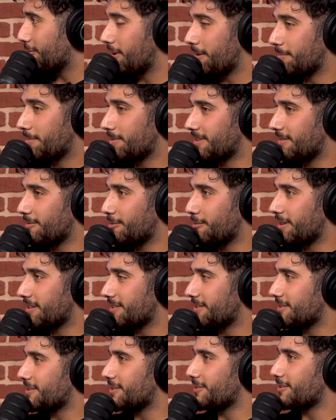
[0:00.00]
rep is ever
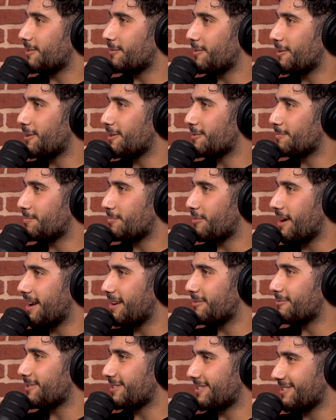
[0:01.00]
wasted. So your first
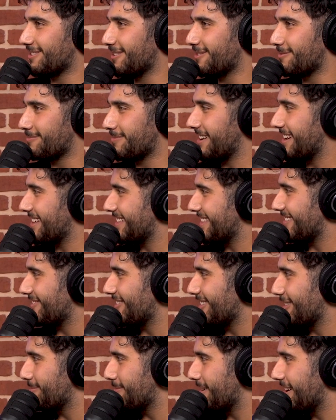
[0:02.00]
brand was a clothing brand,
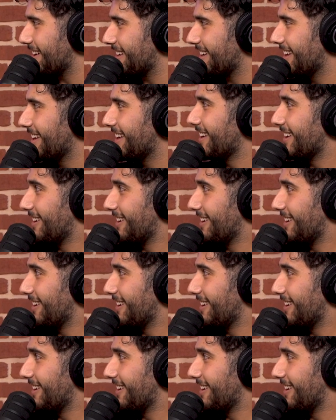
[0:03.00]
similar to mine.